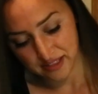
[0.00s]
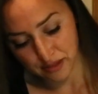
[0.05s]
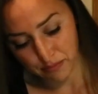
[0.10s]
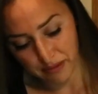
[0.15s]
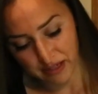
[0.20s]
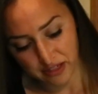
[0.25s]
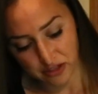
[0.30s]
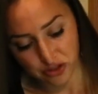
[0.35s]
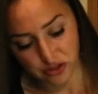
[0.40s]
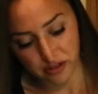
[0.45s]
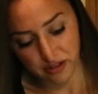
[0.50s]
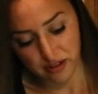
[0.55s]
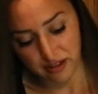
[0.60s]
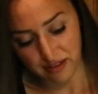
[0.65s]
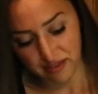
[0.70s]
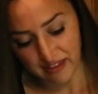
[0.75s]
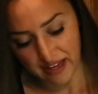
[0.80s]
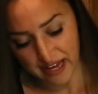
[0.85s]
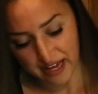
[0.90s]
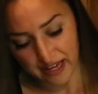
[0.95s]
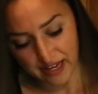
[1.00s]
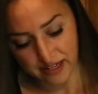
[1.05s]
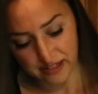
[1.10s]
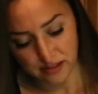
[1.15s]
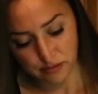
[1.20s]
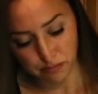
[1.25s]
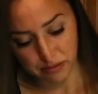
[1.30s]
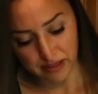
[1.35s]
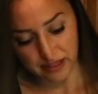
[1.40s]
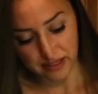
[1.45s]
to make sure that that has
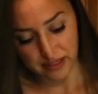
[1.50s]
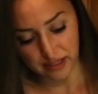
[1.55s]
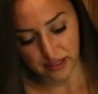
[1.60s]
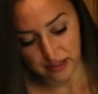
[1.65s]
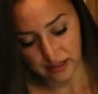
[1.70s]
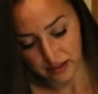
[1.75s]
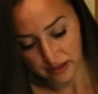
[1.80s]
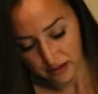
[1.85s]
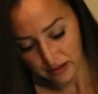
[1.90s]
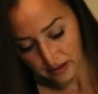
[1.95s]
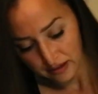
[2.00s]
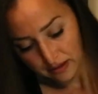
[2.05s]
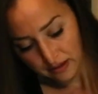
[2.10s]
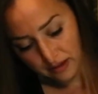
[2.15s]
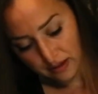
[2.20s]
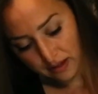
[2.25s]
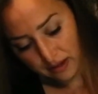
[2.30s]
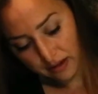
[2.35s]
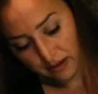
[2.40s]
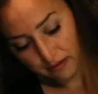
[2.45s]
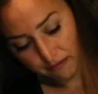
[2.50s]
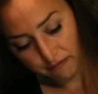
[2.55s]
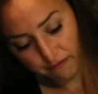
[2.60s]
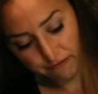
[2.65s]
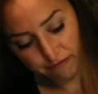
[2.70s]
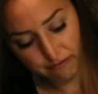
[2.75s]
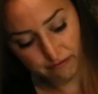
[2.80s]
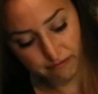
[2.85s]
plenty of